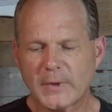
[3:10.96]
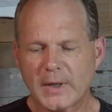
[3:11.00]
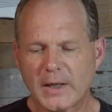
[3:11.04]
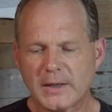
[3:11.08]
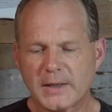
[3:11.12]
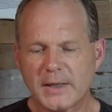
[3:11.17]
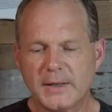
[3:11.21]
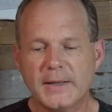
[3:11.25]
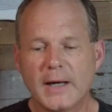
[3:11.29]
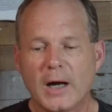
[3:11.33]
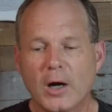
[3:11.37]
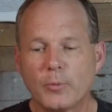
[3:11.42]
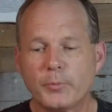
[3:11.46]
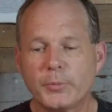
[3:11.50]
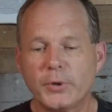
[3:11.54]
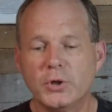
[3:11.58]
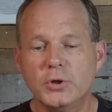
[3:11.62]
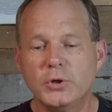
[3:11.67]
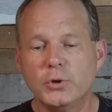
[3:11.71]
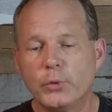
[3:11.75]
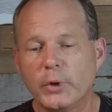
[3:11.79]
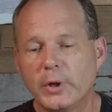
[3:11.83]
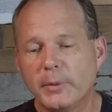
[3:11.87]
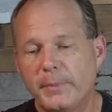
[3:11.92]
can help you
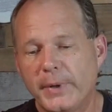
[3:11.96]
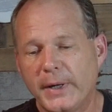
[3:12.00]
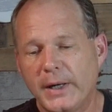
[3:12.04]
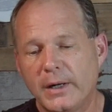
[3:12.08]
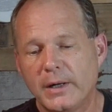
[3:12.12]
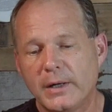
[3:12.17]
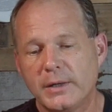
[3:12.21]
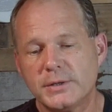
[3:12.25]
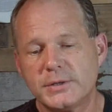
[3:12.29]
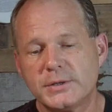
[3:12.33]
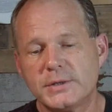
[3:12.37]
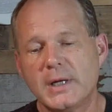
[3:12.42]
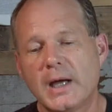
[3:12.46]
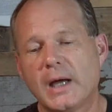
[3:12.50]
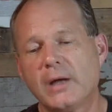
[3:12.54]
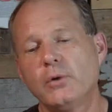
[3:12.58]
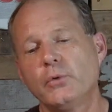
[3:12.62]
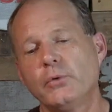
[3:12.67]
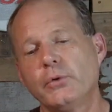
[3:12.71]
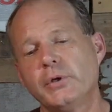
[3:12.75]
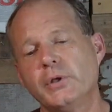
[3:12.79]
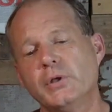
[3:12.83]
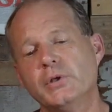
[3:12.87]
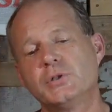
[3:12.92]
do repairs, not
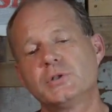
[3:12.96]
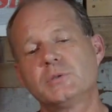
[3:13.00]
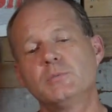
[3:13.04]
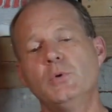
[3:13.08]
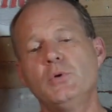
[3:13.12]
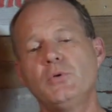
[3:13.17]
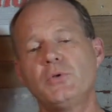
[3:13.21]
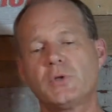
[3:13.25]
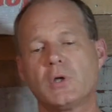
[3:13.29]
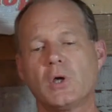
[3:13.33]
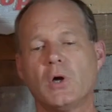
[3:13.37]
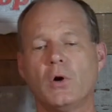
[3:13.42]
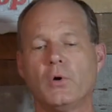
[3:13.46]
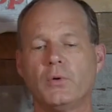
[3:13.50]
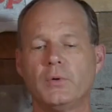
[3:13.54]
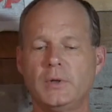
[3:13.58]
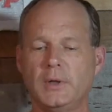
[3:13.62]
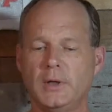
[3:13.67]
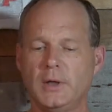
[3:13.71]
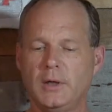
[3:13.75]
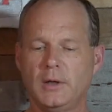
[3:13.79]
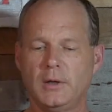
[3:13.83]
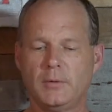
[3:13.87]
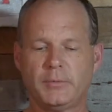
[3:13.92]
only the smooth coat,
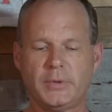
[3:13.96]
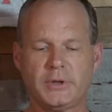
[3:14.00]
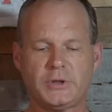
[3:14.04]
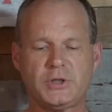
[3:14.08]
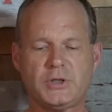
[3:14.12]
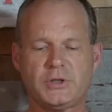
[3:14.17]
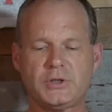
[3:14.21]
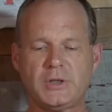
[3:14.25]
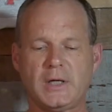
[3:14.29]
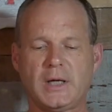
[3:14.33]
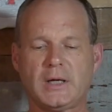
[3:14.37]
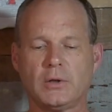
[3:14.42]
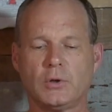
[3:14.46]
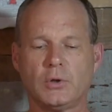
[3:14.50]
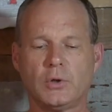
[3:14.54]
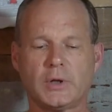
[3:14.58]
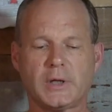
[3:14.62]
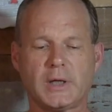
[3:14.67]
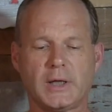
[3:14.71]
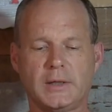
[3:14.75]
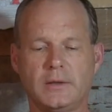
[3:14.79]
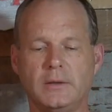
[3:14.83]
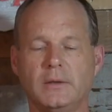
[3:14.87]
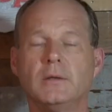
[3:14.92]
but just take a
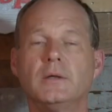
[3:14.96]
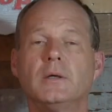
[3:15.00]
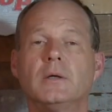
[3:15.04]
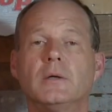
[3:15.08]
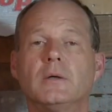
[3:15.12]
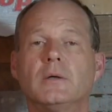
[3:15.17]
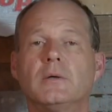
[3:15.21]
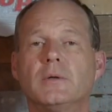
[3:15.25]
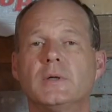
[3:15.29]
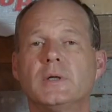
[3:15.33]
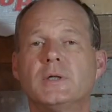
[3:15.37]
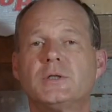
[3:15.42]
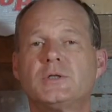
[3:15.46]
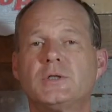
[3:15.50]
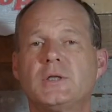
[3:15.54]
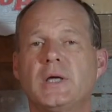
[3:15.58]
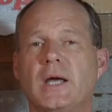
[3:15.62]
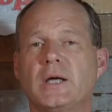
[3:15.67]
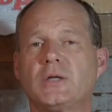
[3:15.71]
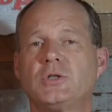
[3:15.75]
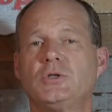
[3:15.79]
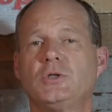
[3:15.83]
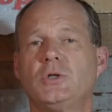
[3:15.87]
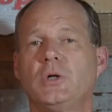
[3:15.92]
look at this
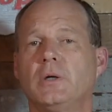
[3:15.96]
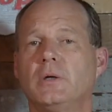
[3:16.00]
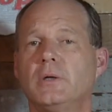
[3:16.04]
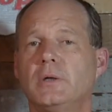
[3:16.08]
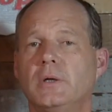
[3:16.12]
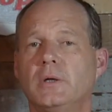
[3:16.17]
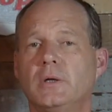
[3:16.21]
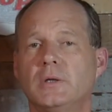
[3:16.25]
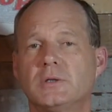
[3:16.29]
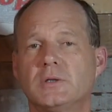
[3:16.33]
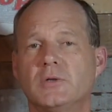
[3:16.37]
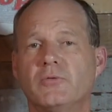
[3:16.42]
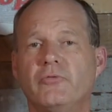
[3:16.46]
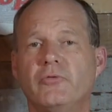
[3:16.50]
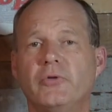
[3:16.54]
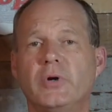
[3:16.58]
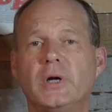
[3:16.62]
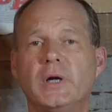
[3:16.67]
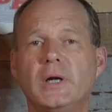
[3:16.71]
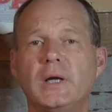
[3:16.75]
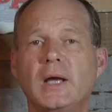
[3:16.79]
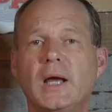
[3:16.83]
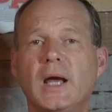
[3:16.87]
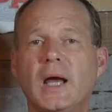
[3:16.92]
texture. It's a
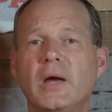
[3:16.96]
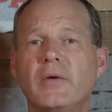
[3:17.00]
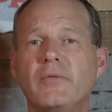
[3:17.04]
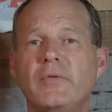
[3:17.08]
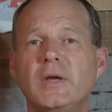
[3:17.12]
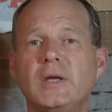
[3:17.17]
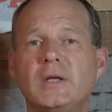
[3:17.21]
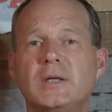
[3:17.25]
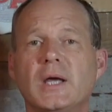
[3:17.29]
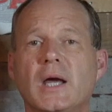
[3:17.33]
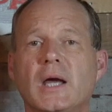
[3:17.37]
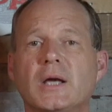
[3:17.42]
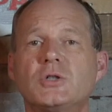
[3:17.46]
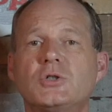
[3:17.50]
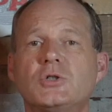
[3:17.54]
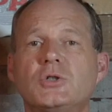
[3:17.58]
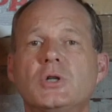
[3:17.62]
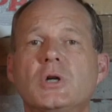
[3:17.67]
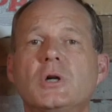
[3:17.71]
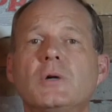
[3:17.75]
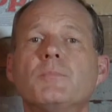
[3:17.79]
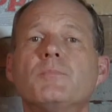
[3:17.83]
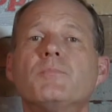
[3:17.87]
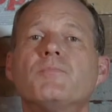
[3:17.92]
very heavy
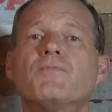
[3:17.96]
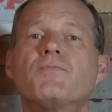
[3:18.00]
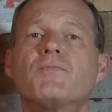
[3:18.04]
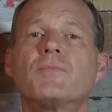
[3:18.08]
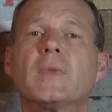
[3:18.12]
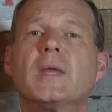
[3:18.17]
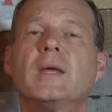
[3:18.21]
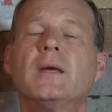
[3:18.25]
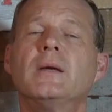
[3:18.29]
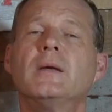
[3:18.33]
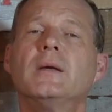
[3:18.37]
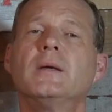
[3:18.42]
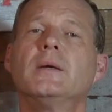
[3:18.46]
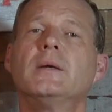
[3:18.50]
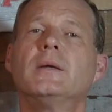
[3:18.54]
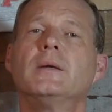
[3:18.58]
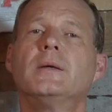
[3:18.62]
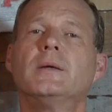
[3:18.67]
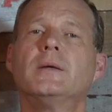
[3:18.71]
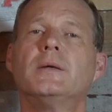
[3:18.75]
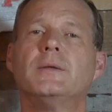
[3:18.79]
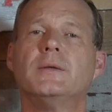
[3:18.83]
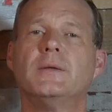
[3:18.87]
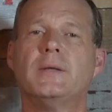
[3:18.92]
texture
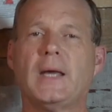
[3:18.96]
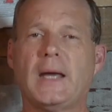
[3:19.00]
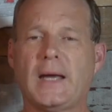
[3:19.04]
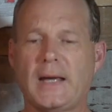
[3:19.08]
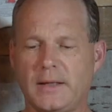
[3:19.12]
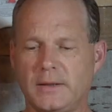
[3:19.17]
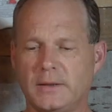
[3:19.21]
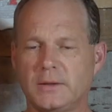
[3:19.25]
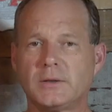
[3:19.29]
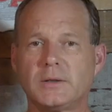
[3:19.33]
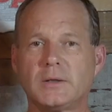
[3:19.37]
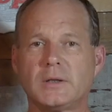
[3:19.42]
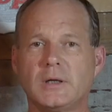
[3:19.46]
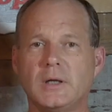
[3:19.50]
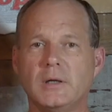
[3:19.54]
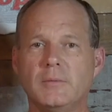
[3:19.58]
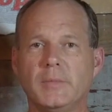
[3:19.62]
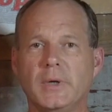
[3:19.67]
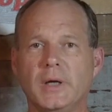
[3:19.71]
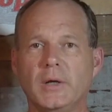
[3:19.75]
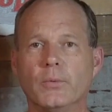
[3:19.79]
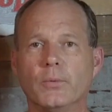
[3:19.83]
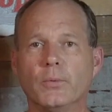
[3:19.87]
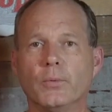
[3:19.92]
that can
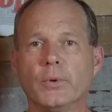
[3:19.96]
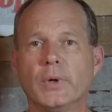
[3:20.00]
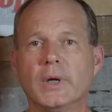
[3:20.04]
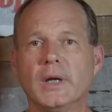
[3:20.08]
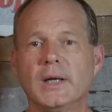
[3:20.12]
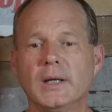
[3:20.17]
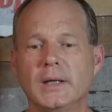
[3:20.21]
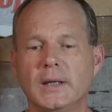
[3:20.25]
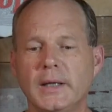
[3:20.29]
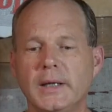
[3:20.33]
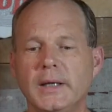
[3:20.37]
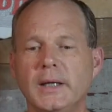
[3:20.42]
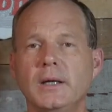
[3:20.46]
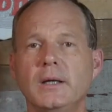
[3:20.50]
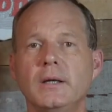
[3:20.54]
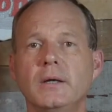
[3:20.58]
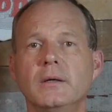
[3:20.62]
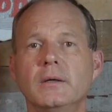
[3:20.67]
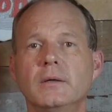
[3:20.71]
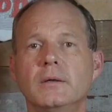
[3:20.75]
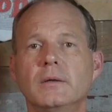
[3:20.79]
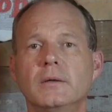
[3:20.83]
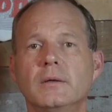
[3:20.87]
be really